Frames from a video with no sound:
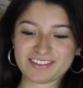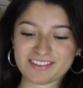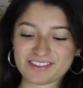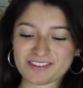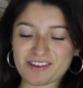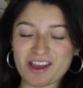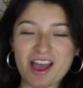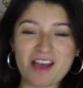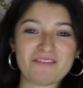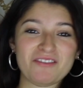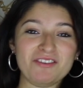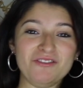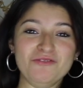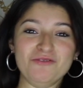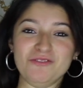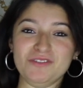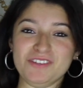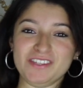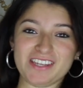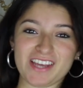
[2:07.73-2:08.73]
So I haven't
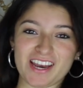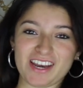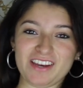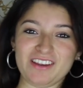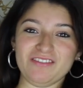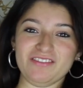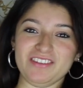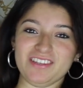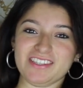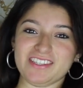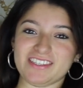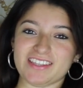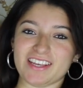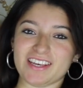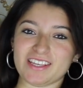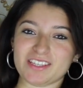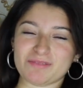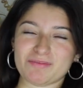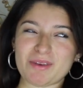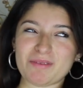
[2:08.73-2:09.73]
used any of these
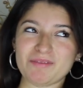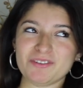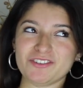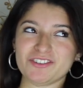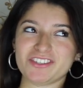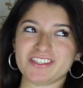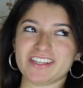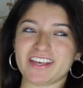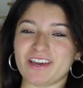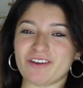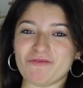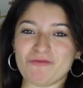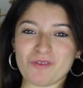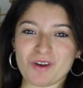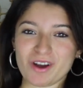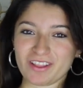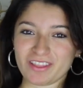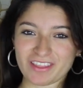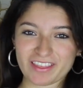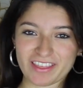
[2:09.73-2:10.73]
things, maybe just like
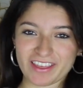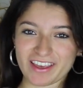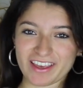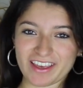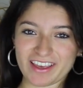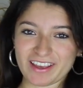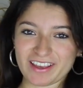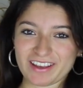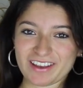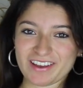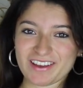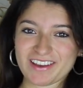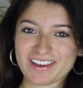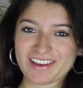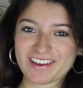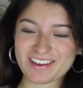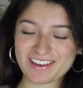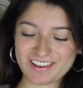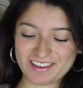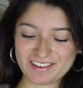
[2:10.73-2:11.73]
one thing.
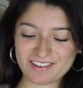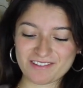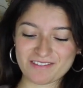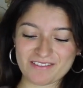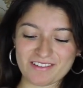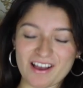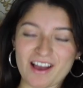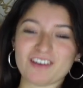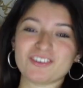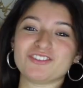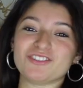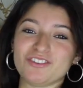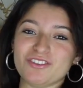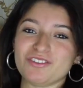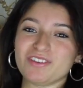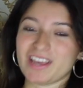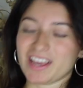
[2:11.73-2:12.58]
I'll show you